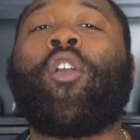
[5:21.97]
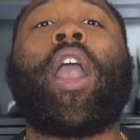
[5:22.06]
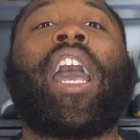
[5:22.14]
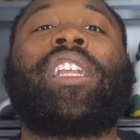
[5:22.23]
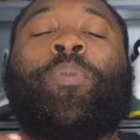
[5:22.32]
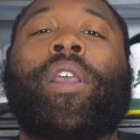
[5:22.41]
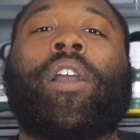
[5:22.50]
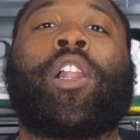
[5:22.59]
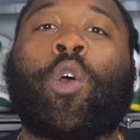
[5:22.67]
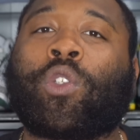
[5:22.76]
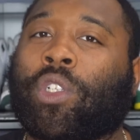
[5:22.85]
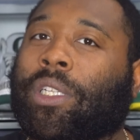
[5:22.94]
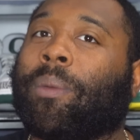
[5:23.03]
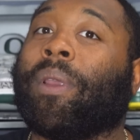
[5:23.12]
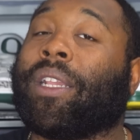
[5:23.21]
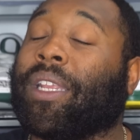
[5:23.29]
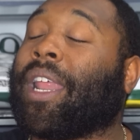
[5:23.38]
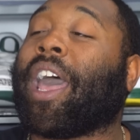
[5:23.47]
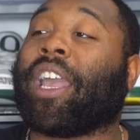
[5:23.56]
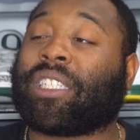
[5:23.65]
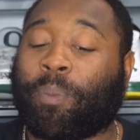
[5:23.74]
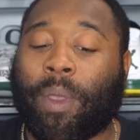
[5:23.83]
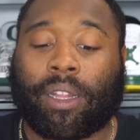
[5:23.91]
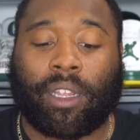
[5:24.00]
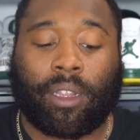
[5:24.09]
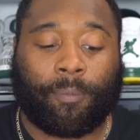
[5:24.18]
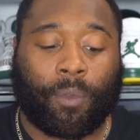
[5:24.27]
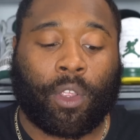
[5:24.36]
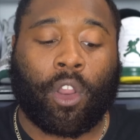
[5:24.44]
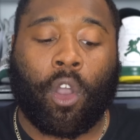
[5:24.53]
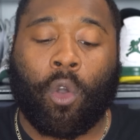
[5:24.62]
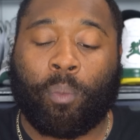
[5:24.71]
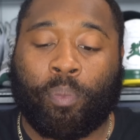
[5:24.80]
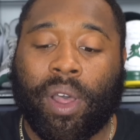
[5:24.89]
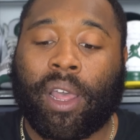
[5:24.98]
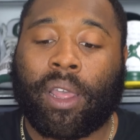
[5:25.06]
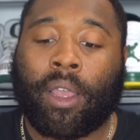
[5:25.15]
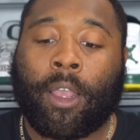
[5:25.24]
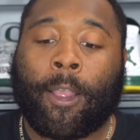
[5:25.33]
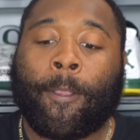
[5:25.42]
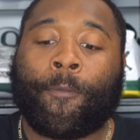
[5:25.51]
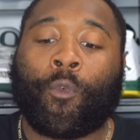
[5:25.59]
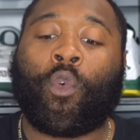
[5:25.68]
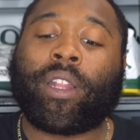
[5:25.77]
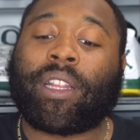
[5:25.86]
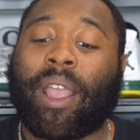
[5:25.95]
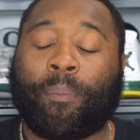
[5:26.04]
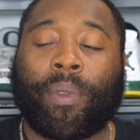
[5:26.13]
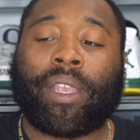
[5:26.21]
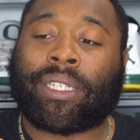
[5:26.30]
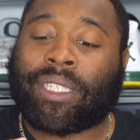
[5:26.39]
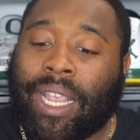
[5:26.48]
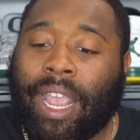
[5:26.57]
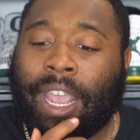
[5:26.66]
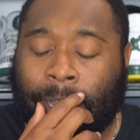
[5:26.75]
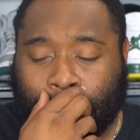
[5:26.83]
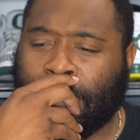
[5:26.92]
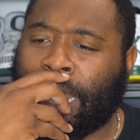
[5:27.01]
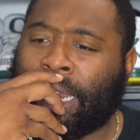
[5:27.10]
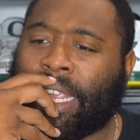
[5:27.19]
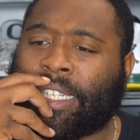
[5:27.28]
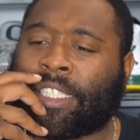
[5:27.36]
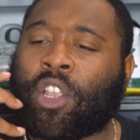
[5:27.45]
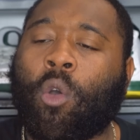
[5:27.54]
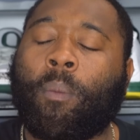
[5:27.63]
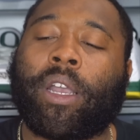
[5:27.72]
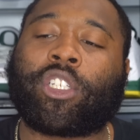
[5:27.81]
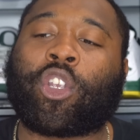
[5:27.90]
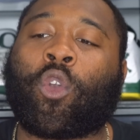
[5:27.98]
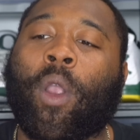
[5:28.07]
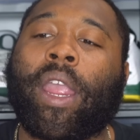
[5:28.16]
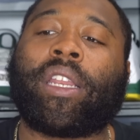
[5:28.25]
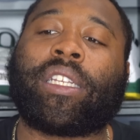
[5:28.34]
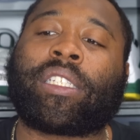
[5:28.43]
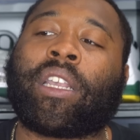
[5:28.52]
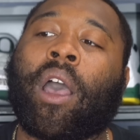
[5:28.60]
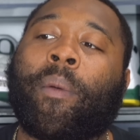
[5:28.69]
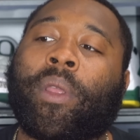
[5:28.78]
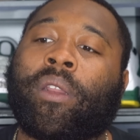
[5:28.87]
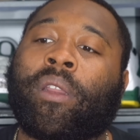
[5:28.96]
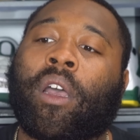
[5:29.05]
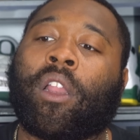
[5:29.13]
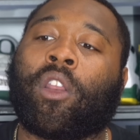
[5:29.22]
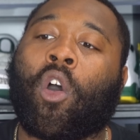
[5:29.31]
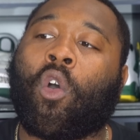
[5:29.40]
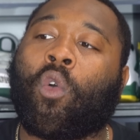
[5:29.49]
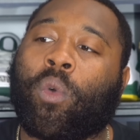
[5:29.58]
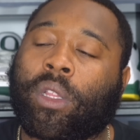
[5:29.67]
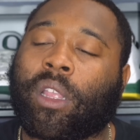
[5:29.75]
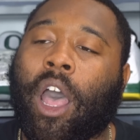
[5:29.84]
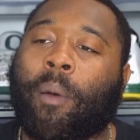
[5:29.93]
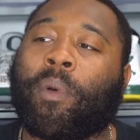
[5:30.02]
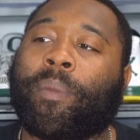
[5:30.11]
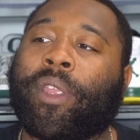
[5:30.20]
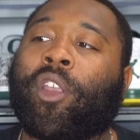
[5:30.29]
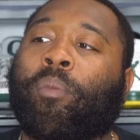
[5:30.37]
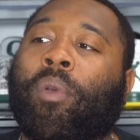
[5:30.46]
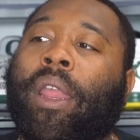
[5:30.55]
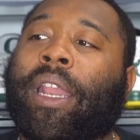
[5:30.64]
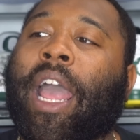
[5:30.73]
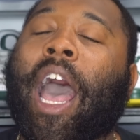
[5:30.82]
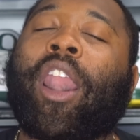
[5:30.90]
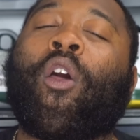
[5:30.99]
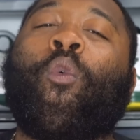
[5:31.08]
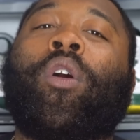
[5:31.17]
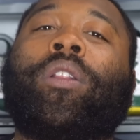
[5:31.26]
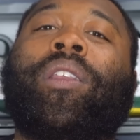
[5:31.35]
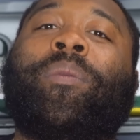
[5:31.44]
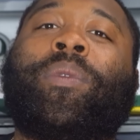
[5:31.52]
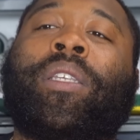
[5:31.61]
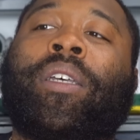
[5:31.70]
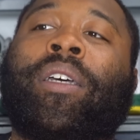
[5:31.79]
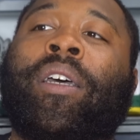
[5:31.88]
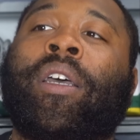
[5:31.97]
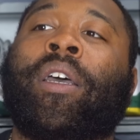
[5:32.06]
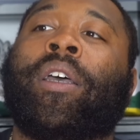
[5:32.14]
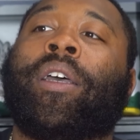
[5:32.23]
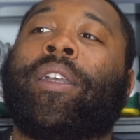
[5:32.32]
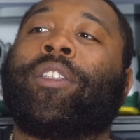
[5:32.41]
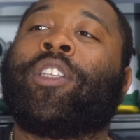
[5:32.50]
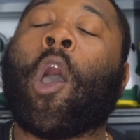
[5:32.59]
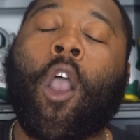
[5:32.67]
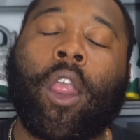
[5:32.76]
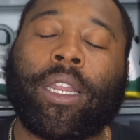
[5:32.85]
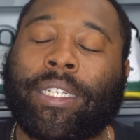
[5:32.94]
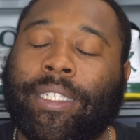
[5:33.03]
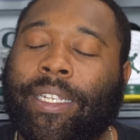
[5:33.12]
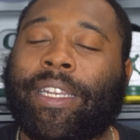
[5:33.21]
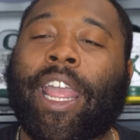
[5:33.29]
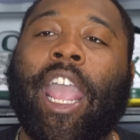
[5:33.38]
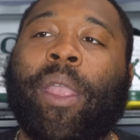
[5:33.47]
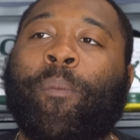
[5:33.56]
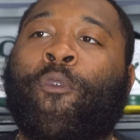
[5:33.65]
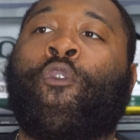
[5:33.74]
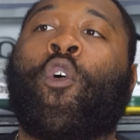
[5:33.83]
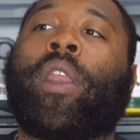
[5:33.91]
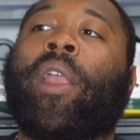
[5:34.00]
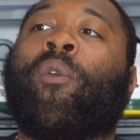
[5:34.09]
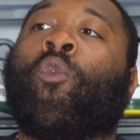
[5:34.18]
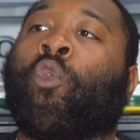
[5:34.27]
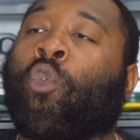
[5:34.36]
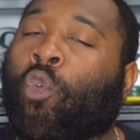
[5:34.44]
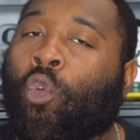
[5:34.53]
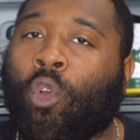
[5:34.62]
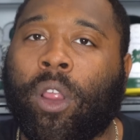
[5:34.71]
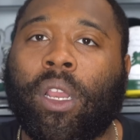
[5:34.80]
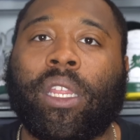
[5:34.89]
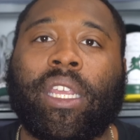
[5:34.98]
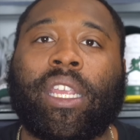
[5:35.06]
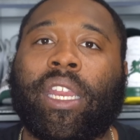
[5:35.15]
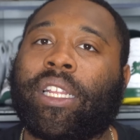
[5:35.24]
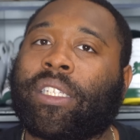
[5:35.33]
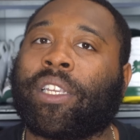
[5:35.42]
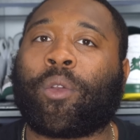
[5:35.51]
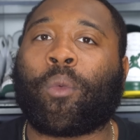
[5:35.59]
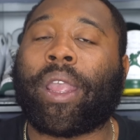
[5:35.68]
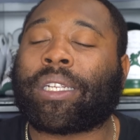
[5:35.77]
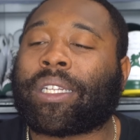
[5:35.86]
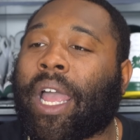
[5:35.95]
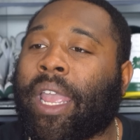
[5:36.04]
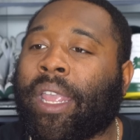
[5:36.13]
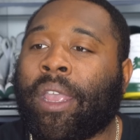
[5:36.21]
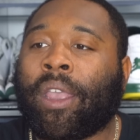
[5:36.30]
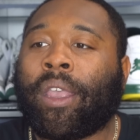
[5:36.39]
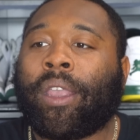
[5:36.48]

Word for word: has been closer to me than I expected, you know, but with that being said, again, it's so much greatness coming along with the Amoma Year brand that I don't want them to tarnish the name before they really get into the race. Like